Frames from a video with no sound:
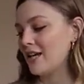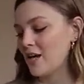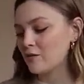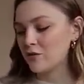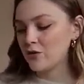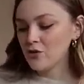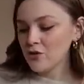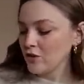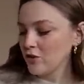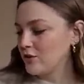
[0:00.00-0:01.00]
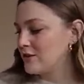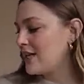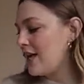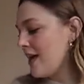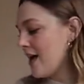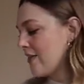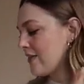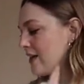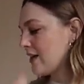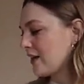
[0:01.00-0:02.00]
I have a few shoes and
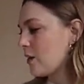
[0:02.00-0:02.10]
then a